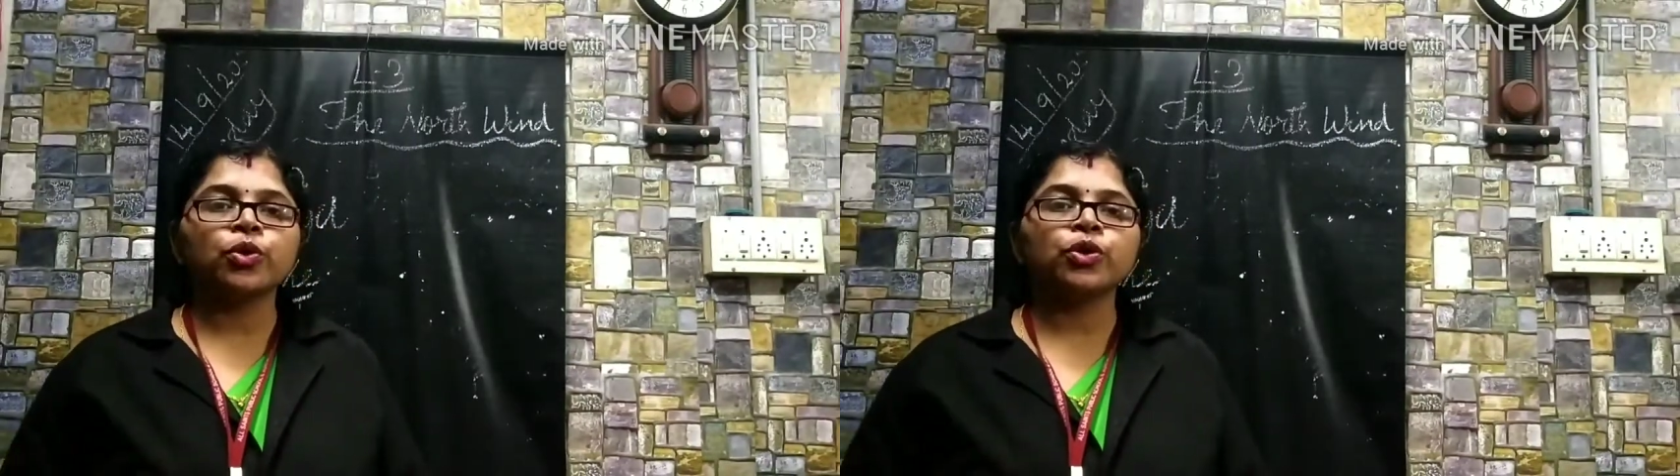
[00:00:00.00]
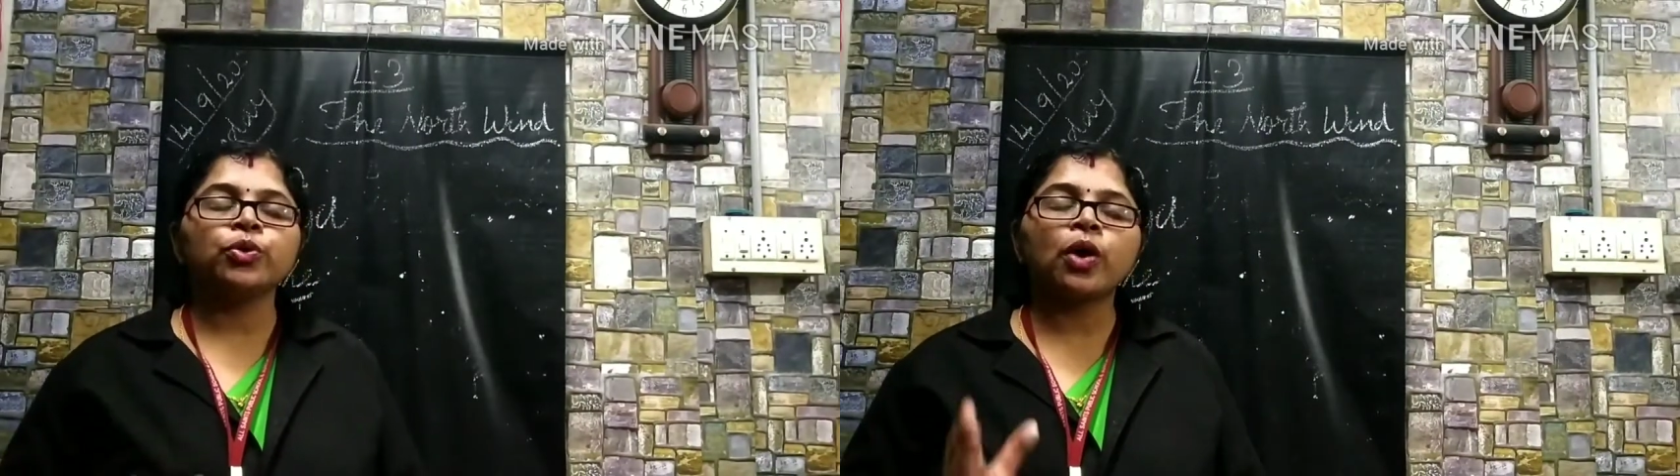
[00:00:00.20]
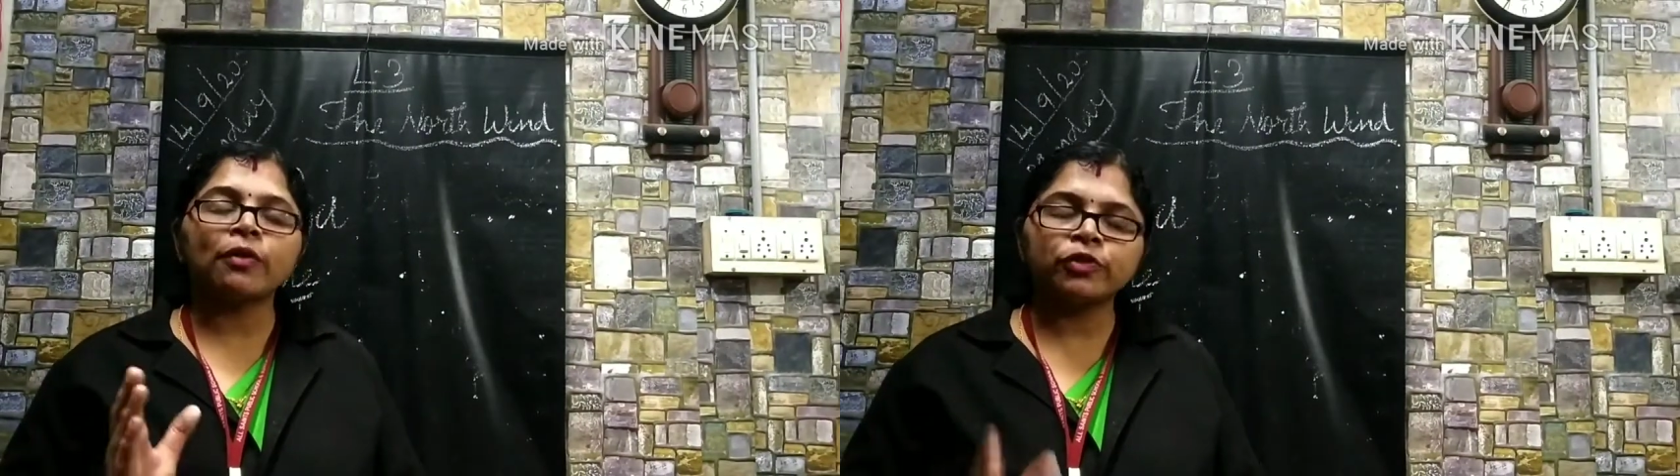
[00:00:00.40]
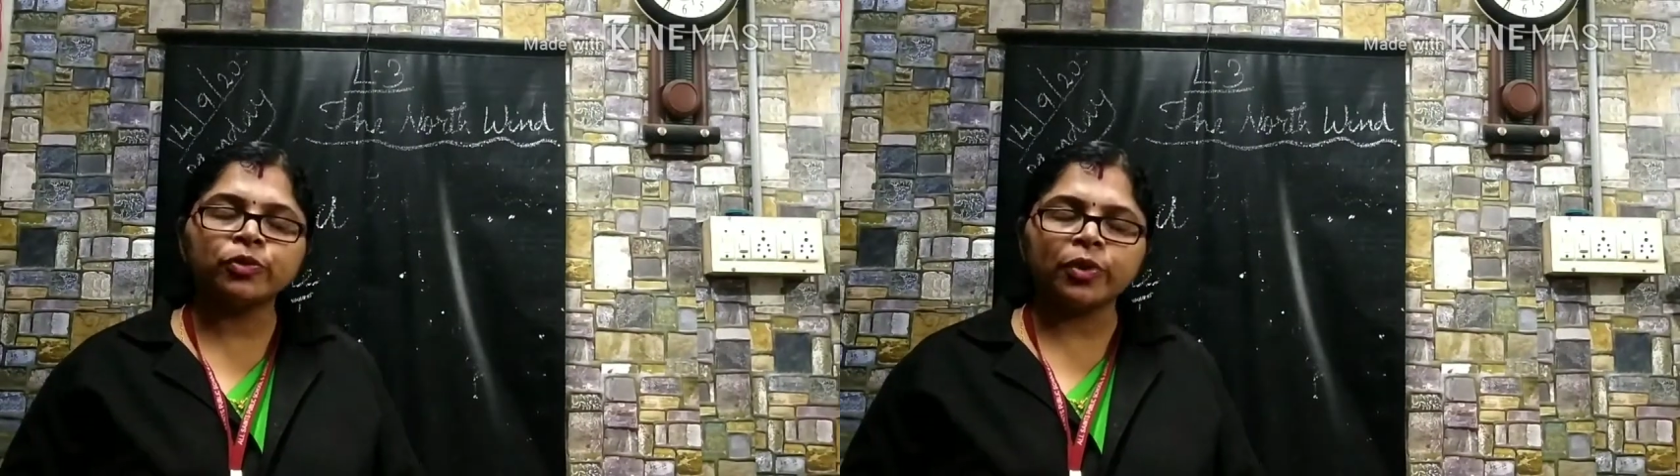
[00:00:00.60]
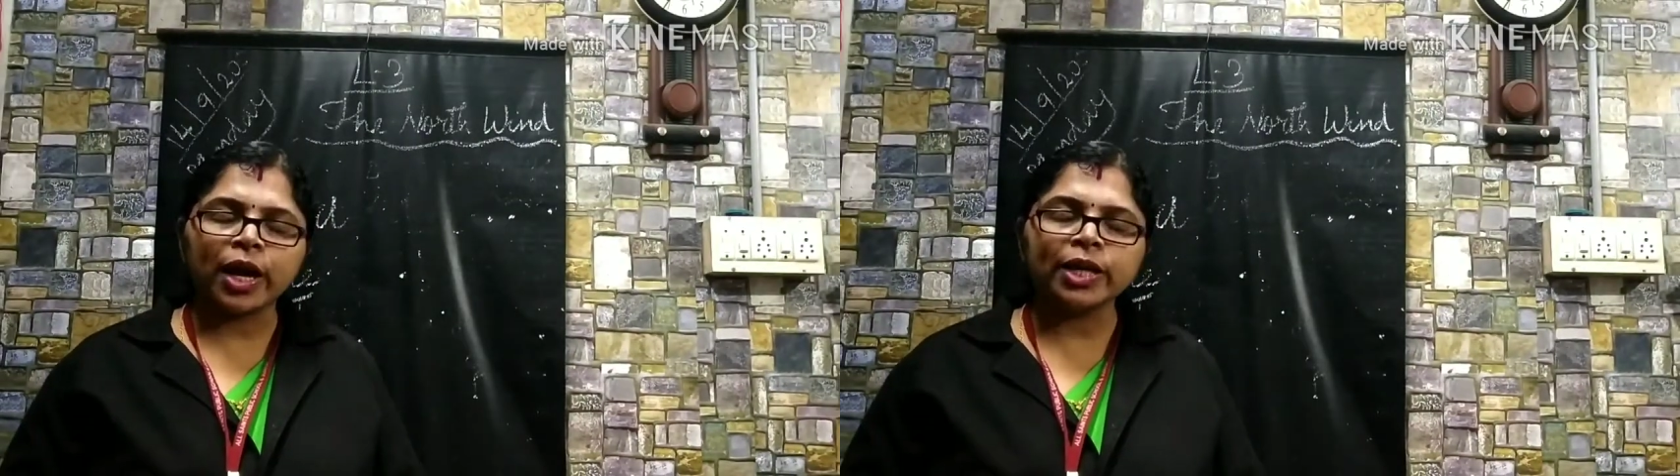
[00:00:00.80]
You have to
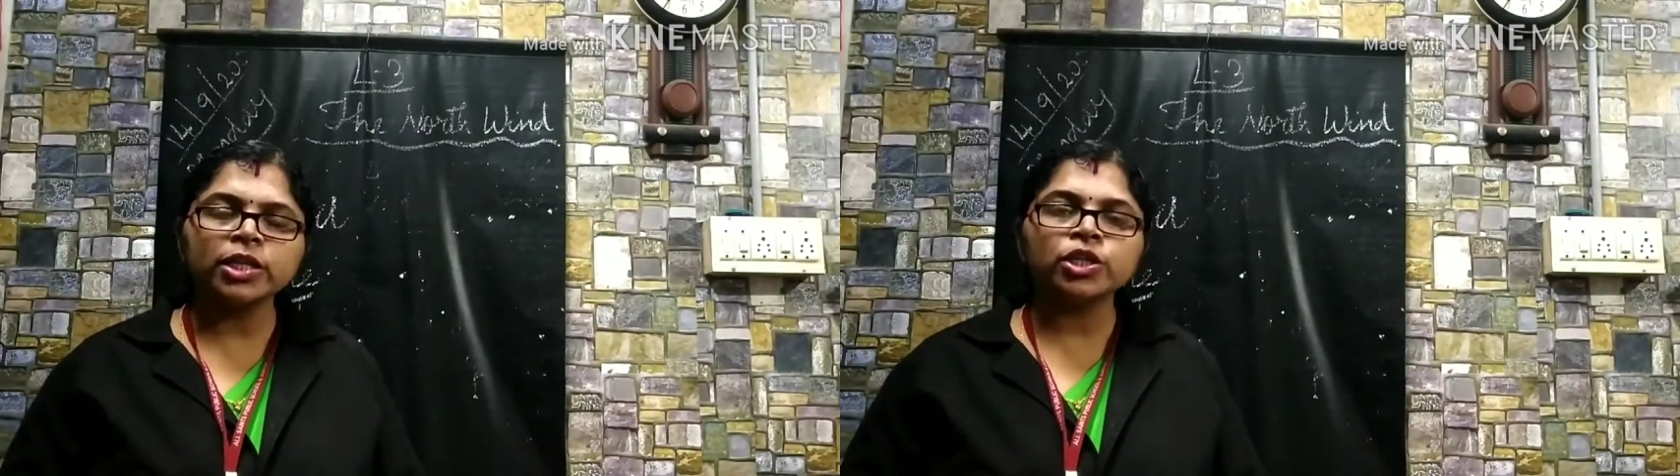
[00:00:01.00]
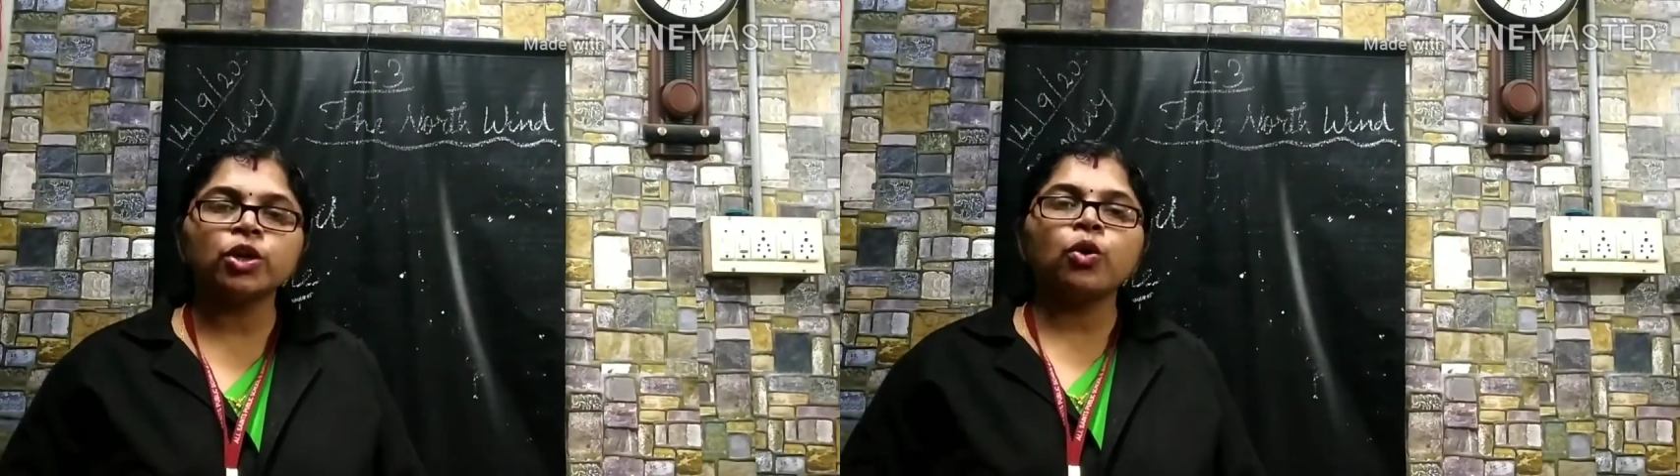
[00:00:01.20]
write